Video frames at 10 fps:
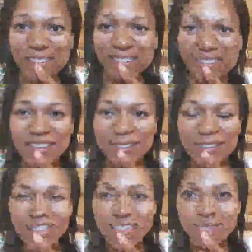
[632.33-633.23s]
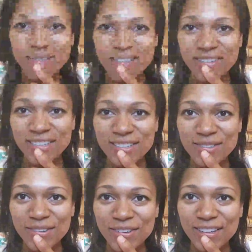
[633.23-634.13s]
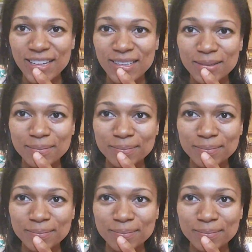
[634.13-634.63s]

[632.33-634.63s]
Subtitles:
Let me answer some of these questions real quick.